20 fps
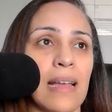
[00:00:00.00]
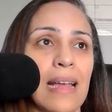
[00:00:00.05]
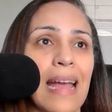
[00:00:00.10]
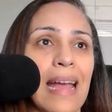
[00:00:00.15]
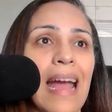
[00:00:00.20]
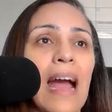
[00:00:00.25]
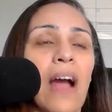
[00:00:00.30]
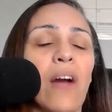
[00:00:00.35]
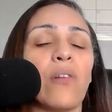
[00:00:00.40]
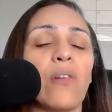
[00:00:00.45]

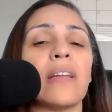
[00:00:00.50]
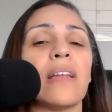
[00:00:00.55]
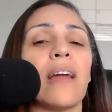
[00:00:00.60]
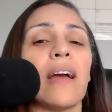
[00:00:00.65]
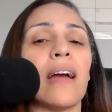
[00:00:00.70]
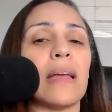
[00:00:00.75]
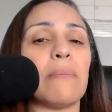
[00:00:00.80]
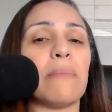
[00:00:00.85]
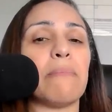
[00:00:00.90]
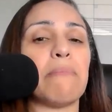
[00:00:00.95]
how can
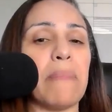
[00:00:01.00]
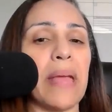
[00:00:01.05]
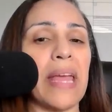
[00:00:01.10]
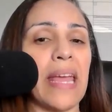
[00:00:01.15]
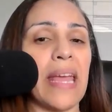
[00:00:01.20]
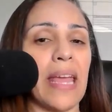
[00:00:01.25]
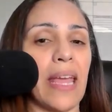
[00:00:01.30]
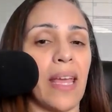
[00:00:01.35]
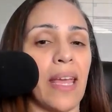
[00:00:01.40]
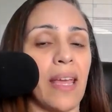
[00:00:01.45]
I
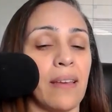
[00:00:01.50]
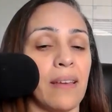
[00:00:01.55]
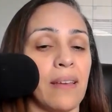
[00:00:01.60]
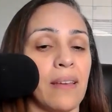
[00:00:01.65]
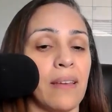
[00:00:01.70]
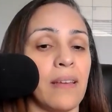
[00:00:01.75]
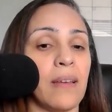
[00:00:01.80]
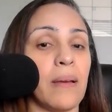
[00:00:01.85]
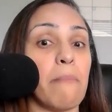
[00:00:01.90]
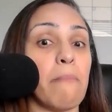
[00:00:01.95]
make
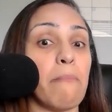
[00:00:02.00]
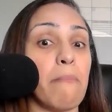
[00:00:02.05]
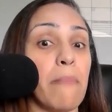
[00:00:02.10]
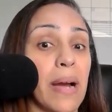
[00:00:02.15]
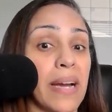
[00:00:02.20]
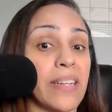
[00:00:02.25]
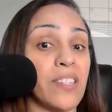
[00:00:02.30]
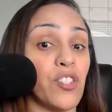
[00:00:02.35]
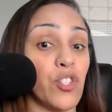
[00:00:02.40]
my